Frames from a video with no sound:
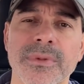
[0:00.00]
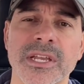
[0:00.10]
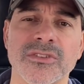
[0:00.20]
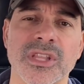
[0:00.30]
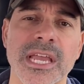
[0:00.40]

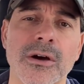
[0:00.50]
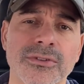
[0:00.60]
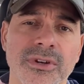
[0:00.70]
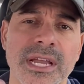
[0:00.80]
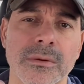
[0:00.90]
because the
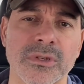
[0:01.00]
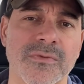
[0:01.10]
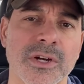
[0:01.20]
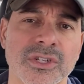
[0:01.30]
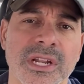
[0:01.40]
alternator was
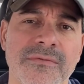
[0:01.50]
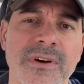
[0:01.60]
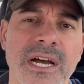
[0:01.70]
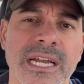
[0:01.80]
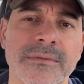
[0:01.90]
functioning
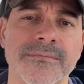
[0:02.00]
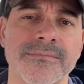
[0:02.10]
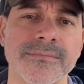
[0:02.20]
fine